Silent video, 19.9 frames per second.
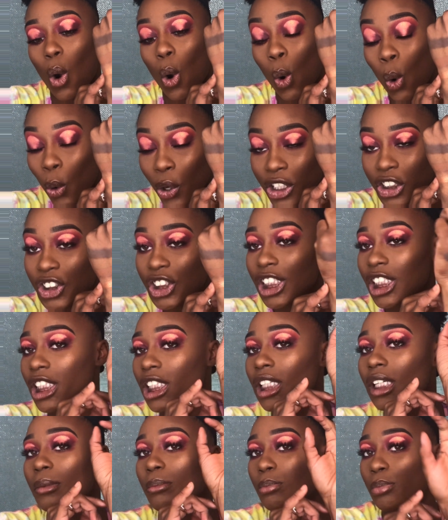
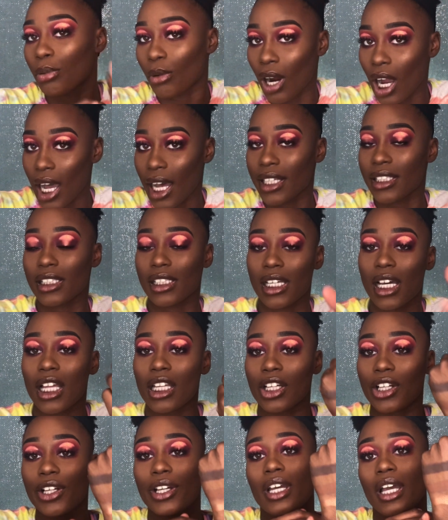orangey bronze
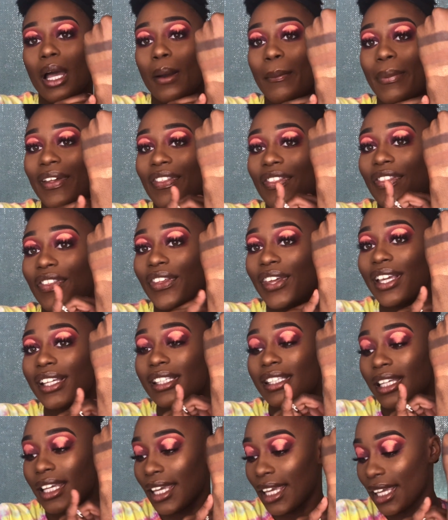color, but
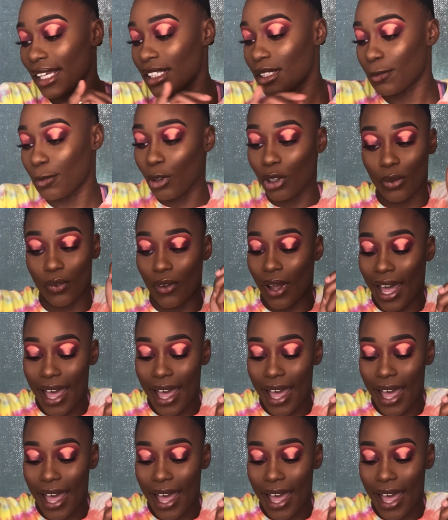this is beautiful.